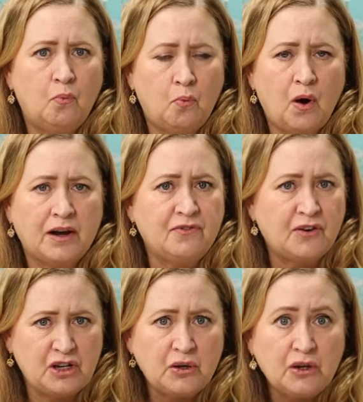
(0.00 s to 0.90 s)
one
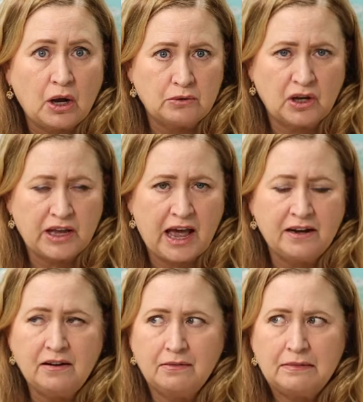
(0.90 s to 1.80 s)
for you to go look
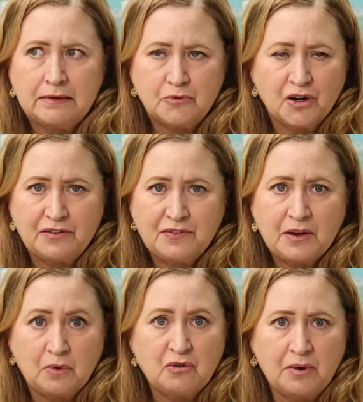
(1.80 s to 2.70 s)
at. I'm trying to
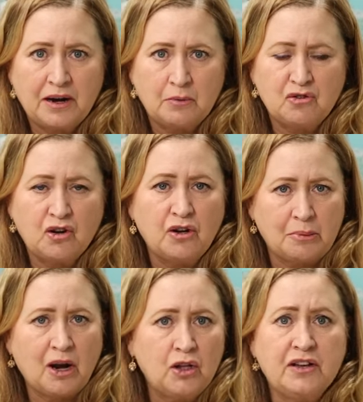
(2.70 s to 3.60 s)
think which one I would show
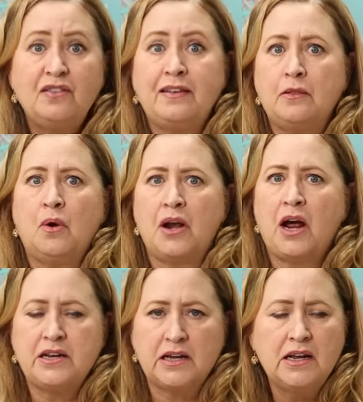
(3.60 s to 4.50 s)
you, but I'll look and see the one
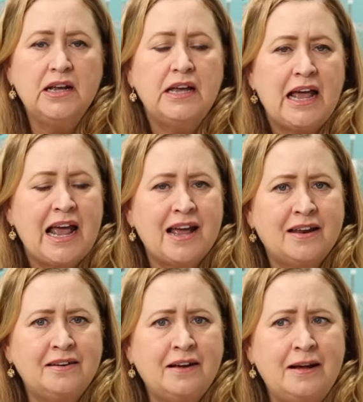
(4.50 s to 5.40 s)
I did.
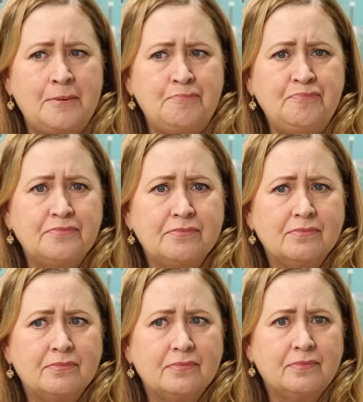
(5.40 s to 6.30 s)
And um,
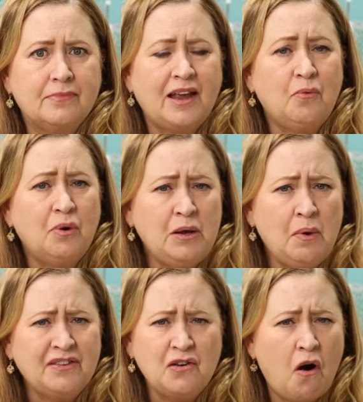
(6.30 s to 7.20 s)
it really
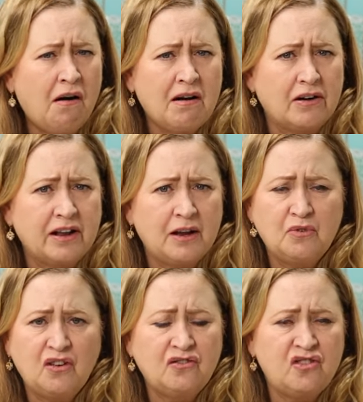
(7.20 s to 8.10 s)
wasn't hard. It
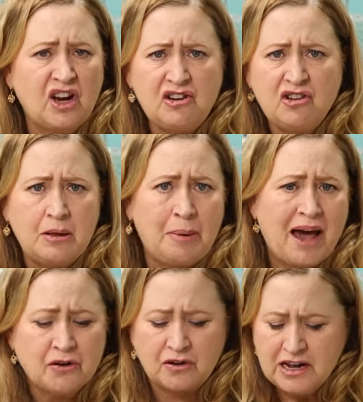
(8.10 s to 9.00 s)
was just changing the
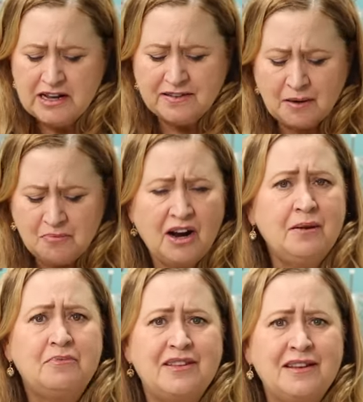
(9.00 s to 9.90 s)
pattern.
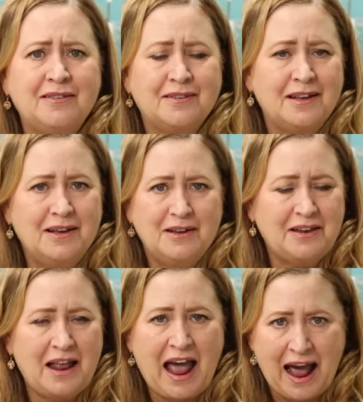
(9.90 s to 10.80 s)
Sometimes these
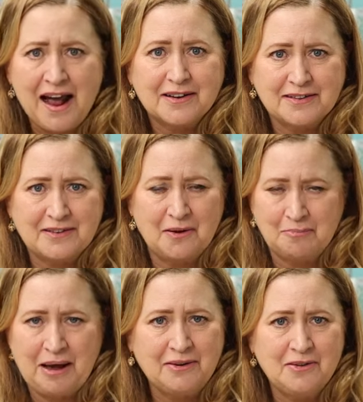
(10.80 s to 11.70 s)
hacks
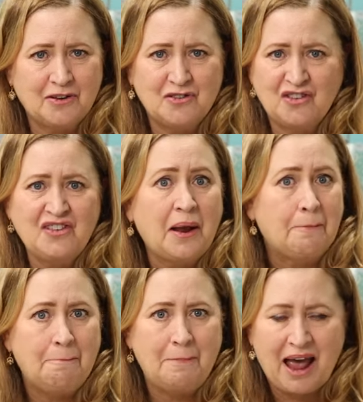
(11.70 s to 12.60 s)
on patterns are just
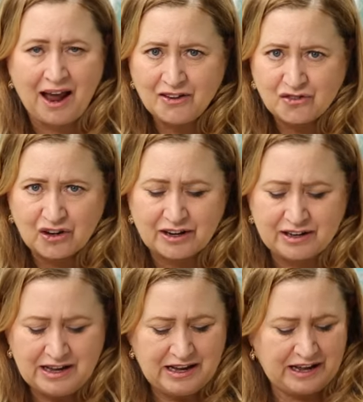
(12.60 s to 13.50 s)
like
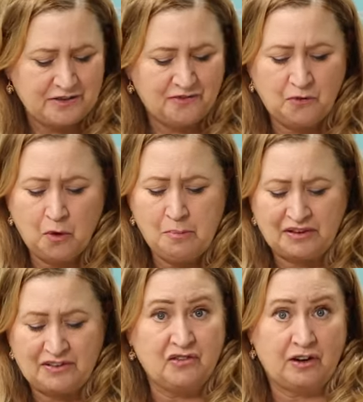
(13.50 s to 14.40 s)
magic. And the full
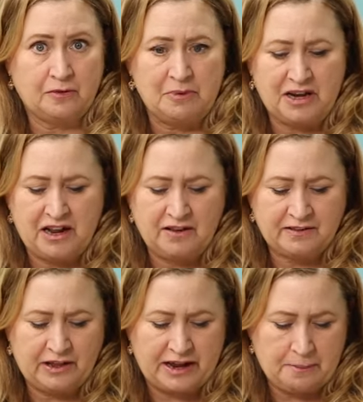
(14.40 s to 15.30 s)
bust adjustment
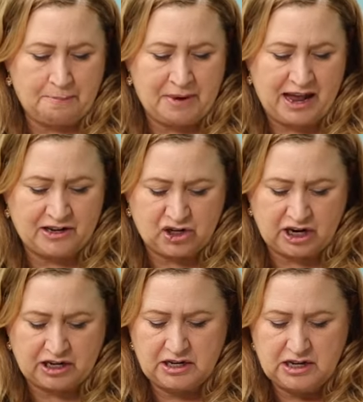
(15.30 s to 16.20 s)
is like
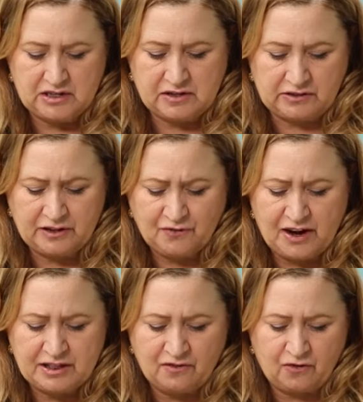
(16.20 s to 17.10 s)
magic. So let's
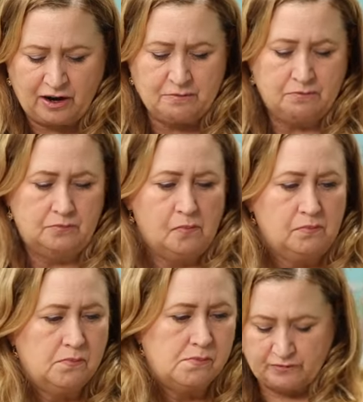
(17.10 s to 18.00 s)
find the front.
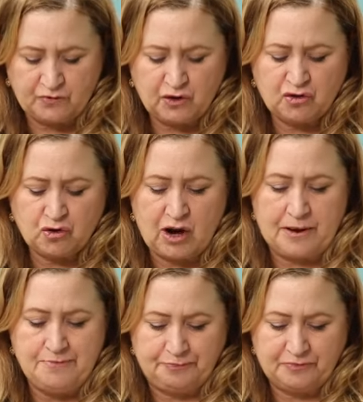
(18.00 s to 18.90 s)
First
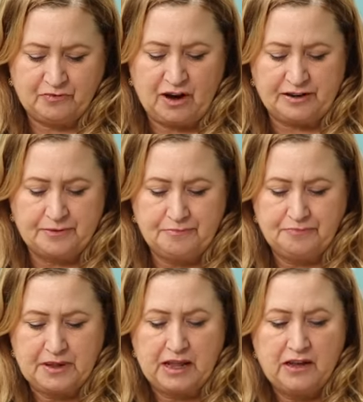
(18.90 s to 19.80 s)
try, front.
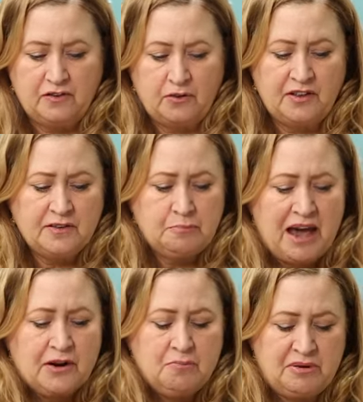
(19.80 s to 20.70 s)
So this
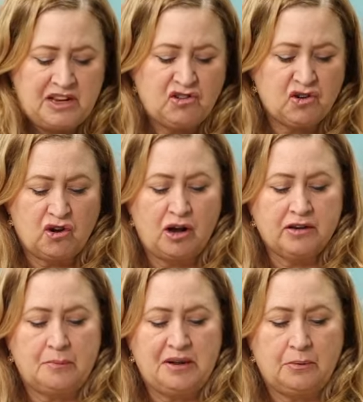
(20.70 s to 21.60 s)
pattern piece you're
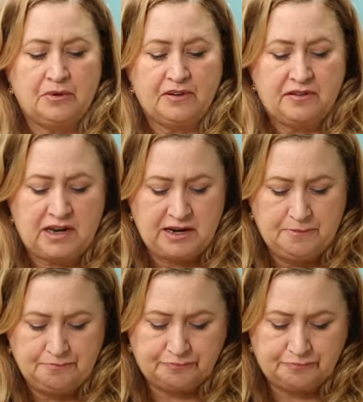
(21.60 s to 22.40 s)
not going to be able to see